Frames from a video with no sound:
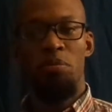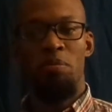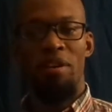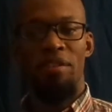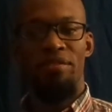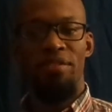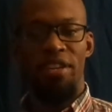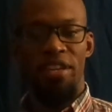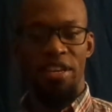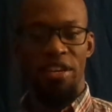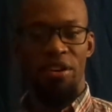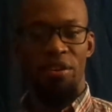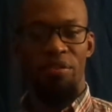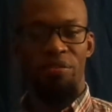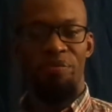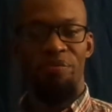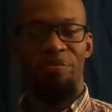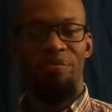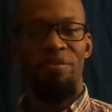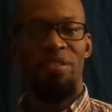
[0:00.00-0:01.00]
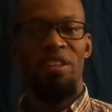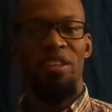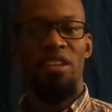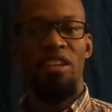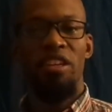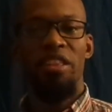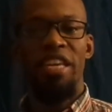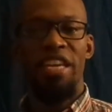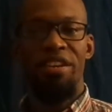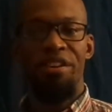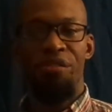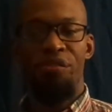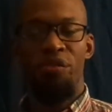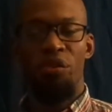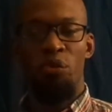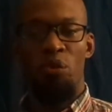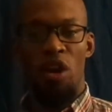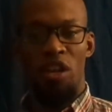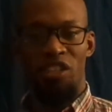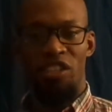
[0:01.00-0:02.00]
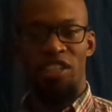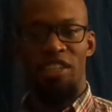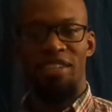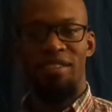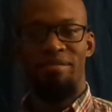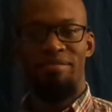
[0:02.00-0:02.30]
my video. Thank you for watching.